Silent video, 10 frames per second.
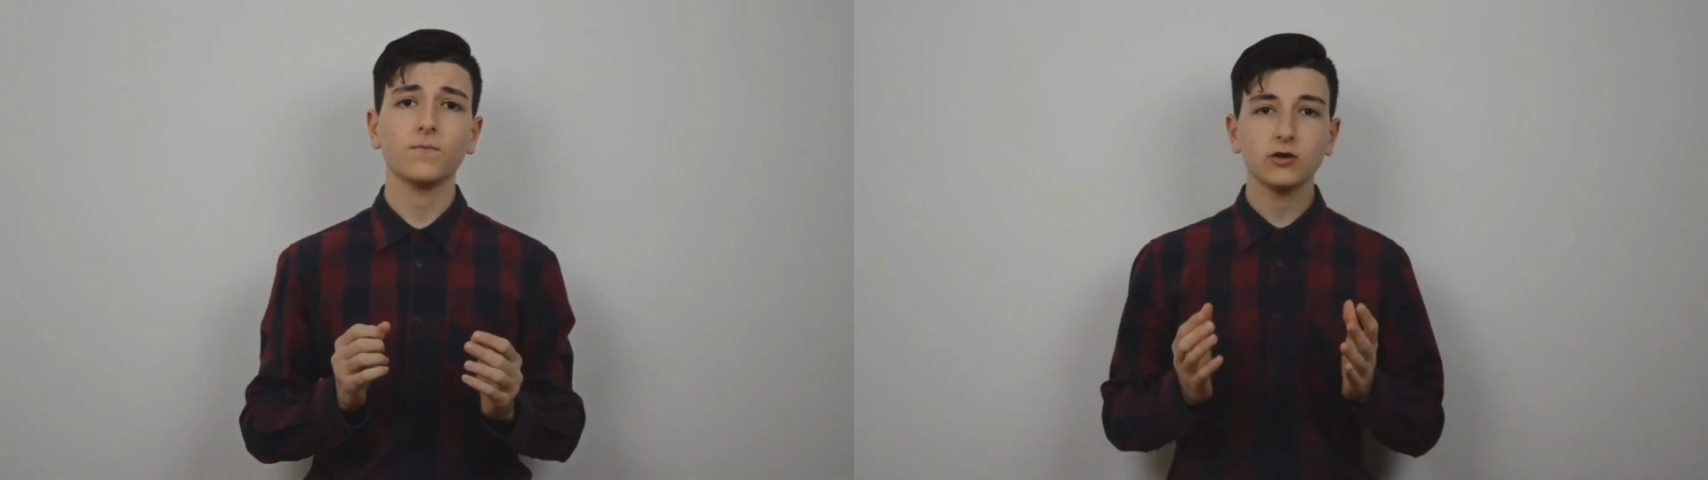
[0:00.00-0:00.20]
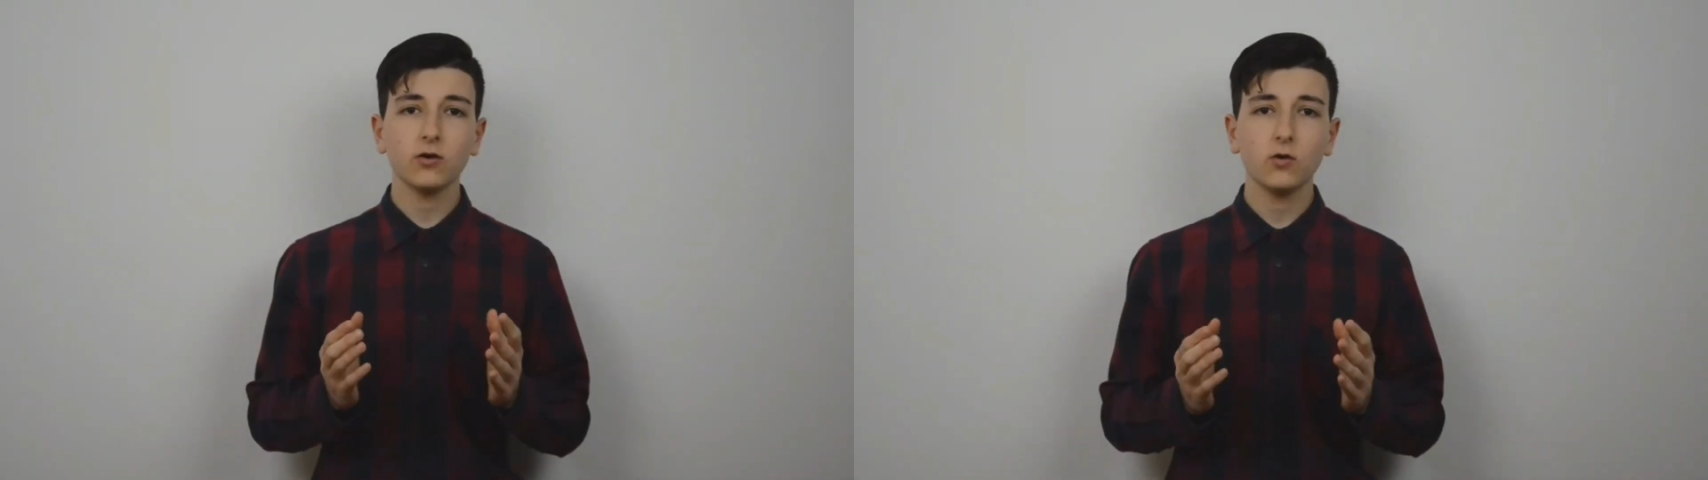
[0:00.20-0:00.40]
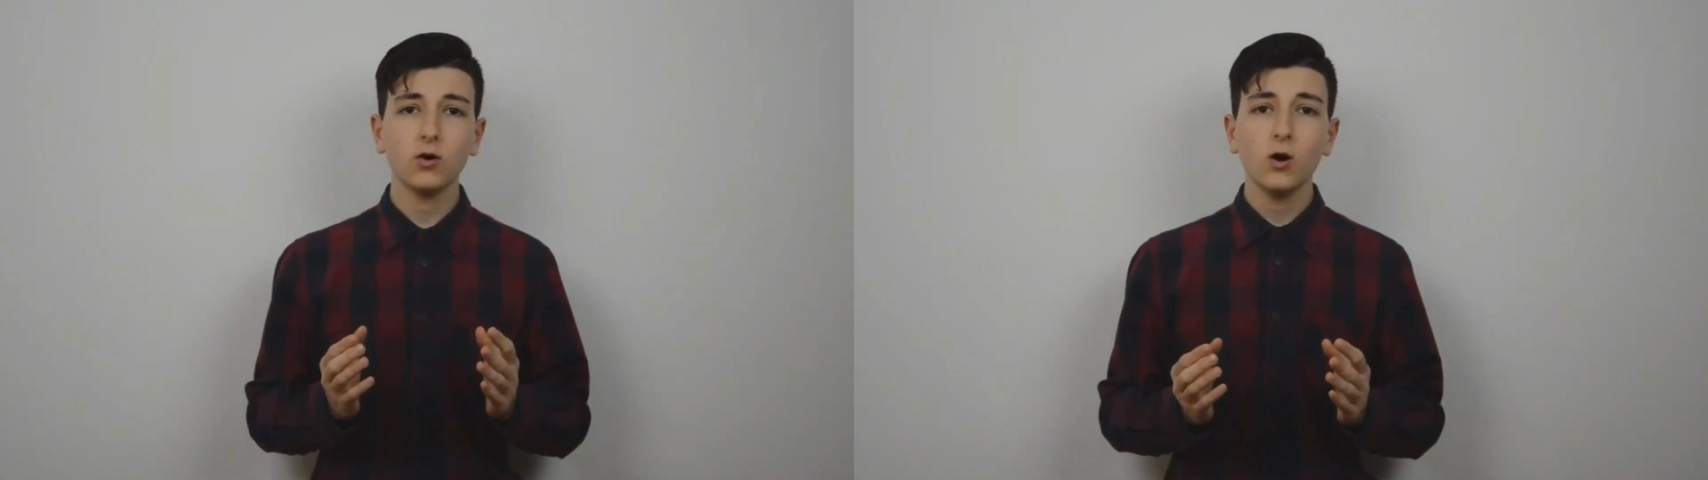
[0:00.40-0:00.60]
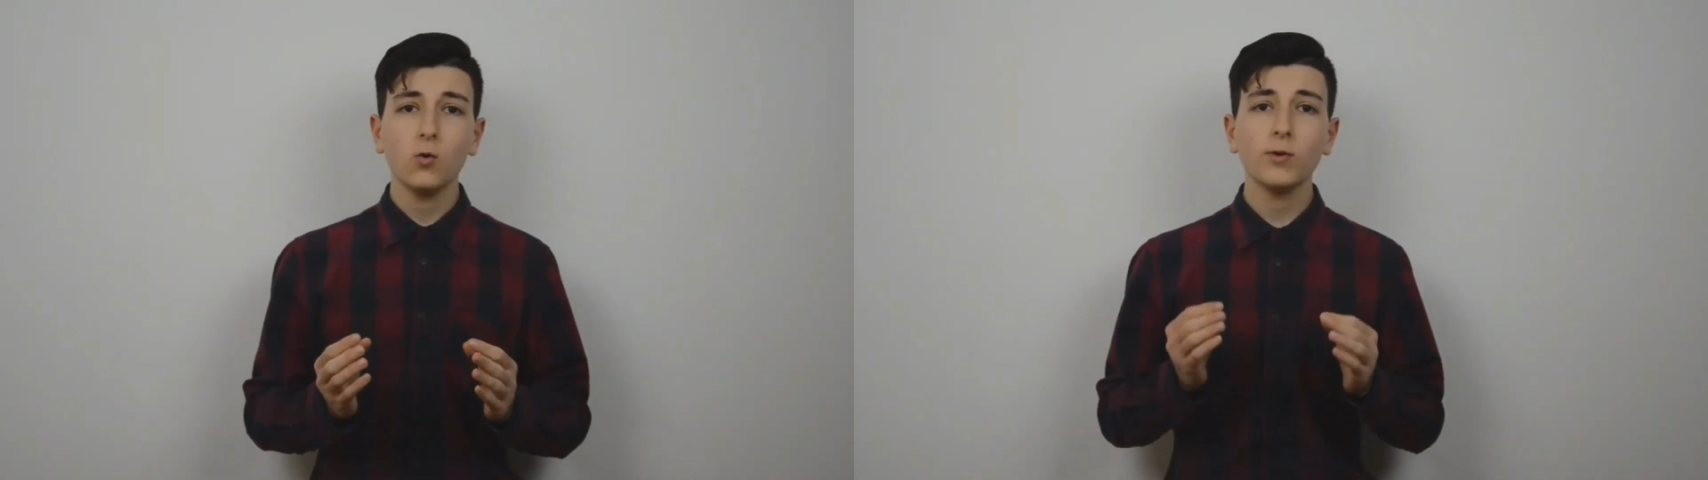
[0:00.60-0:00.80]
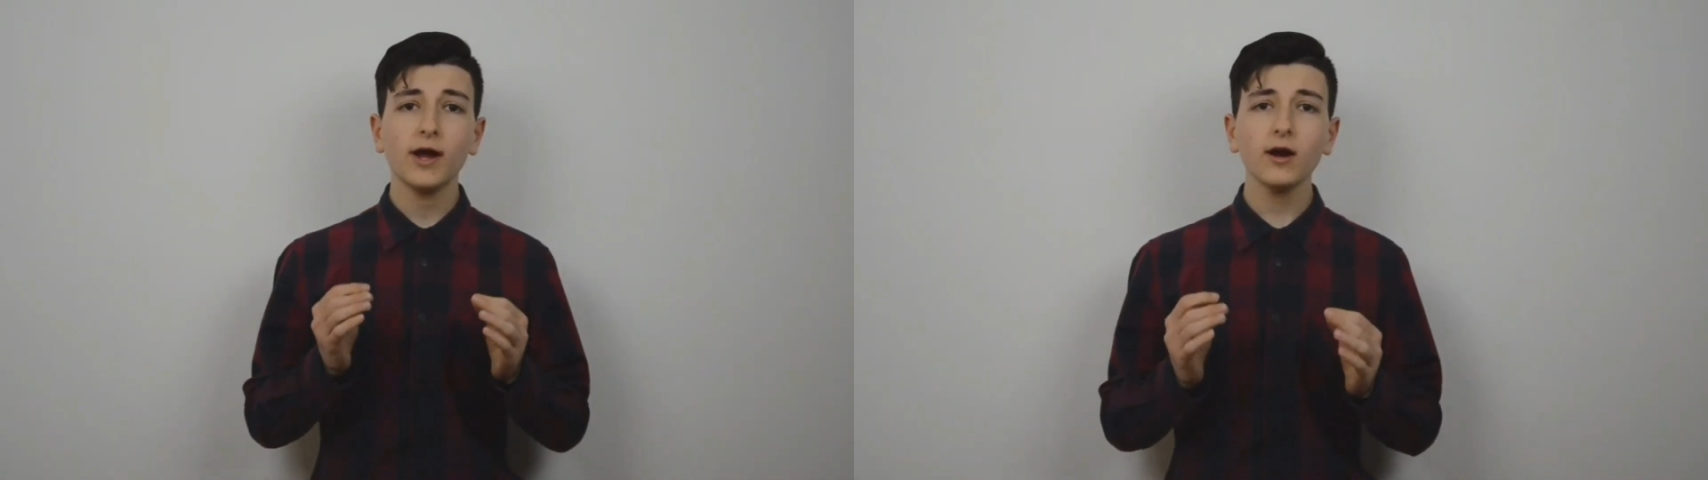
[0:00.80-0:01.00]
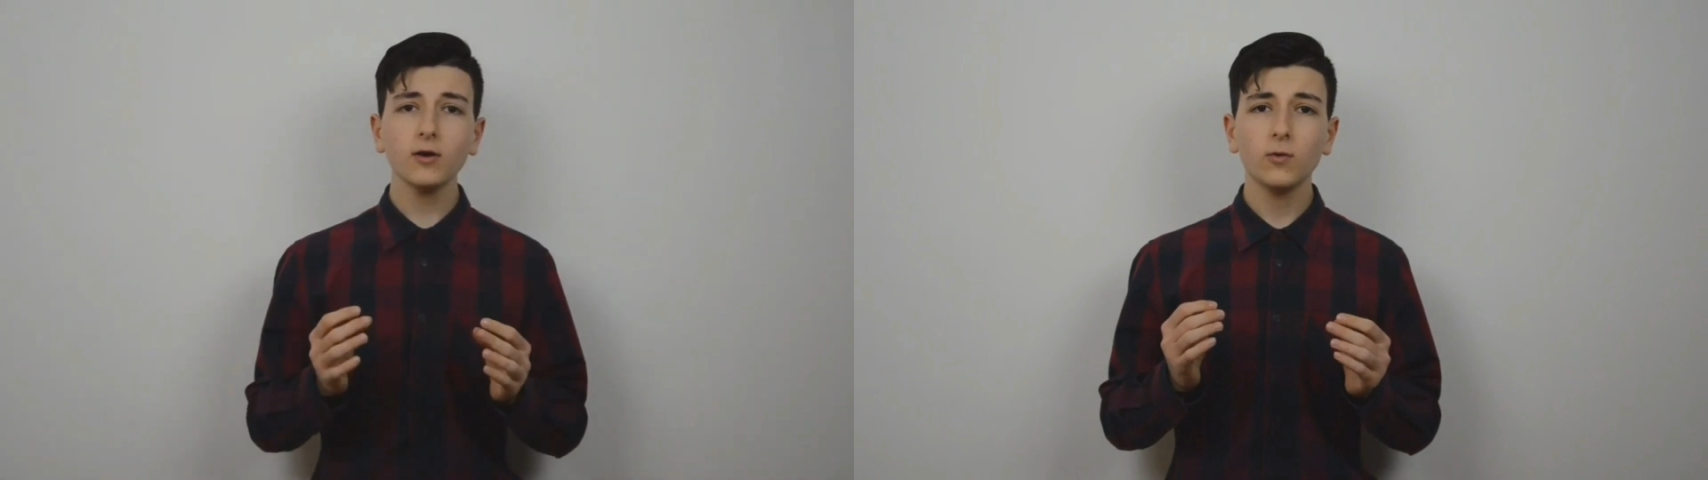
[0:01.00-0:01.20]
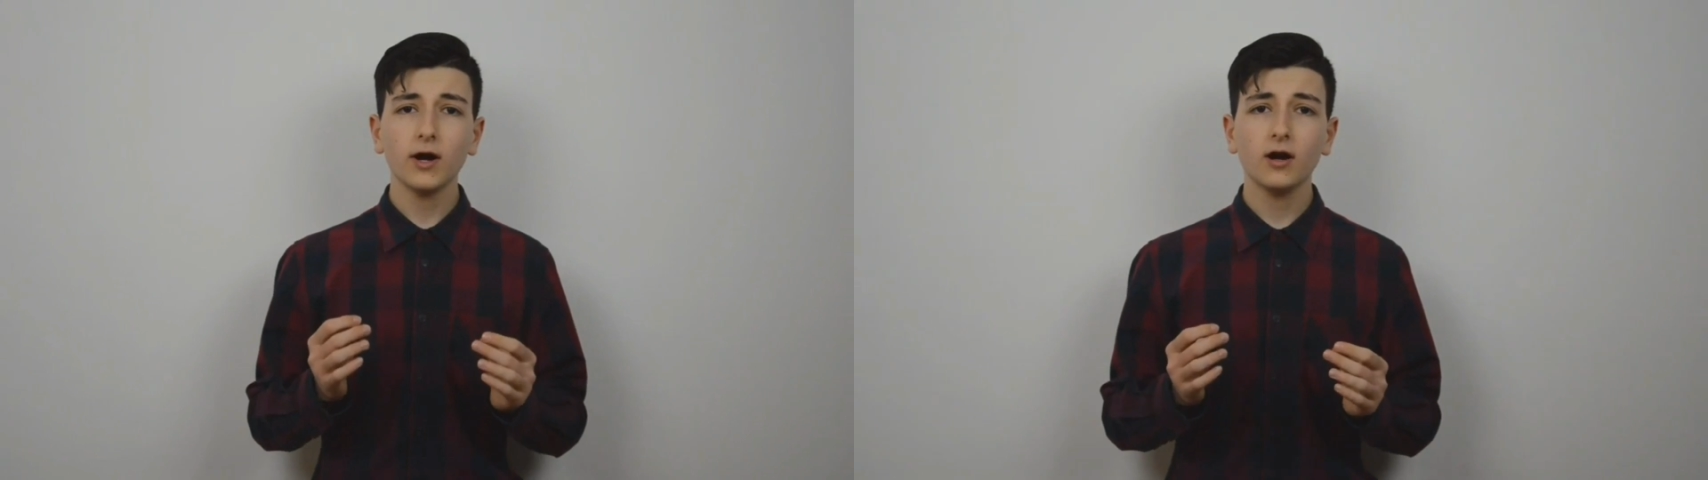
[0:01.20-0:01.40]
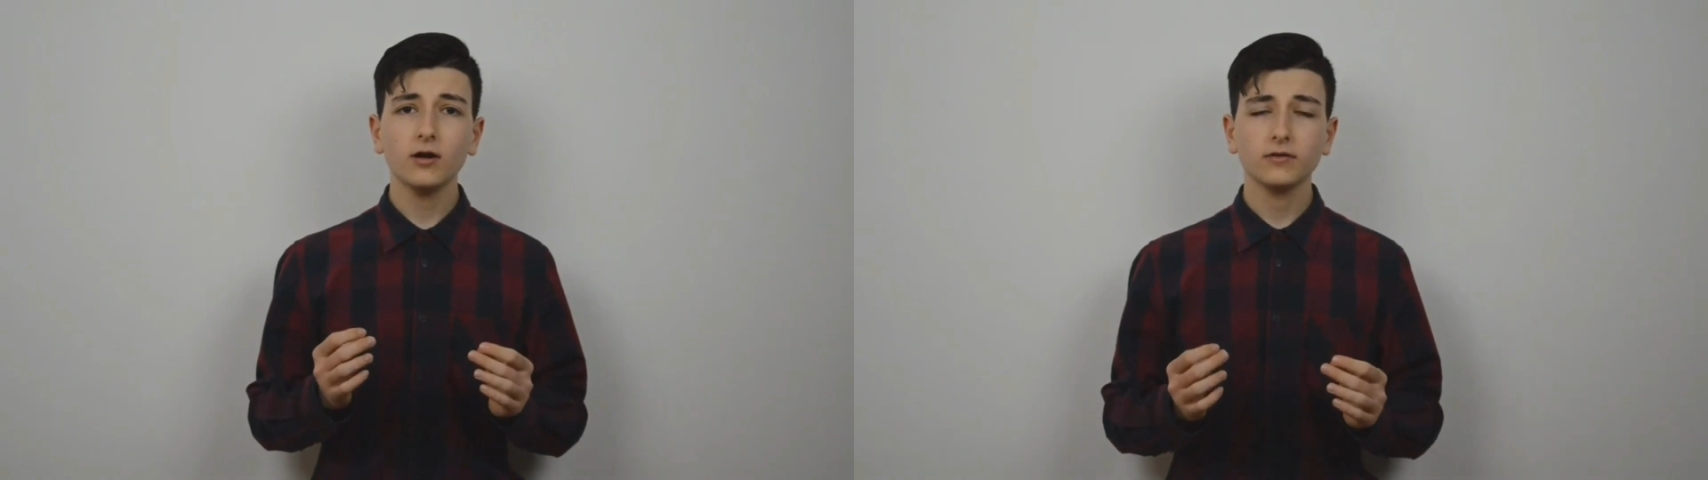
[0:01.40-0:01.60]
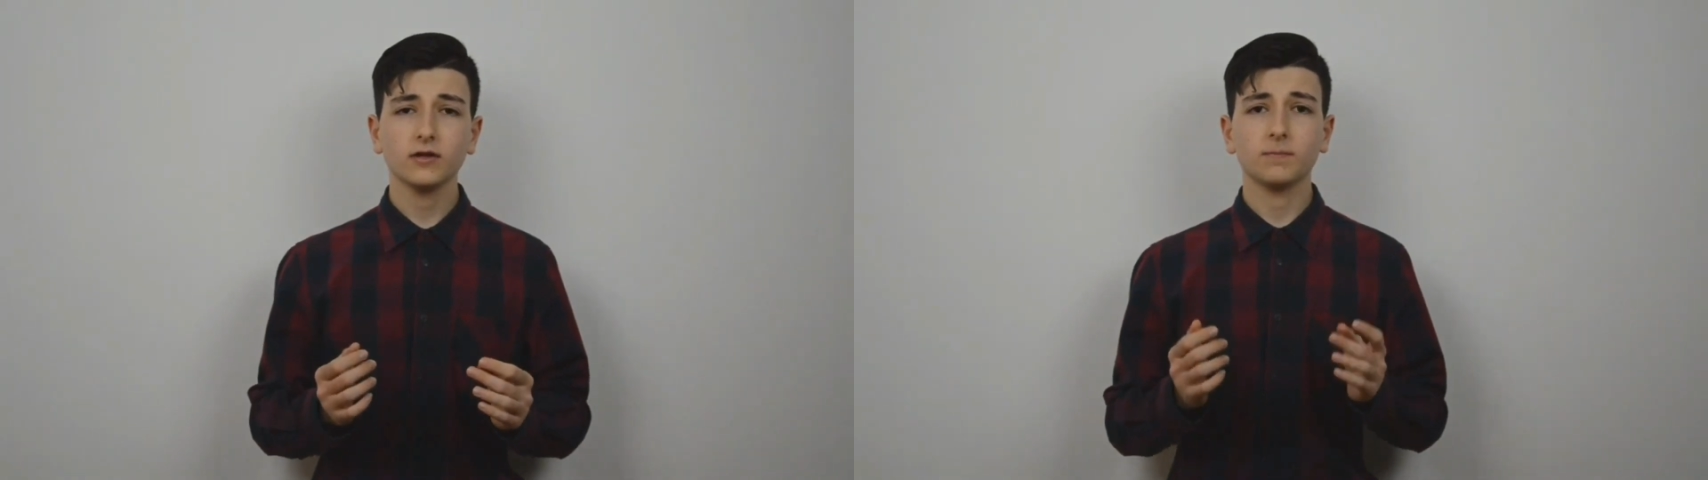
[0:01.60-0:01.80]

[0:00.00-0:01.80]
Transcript: So, we are aware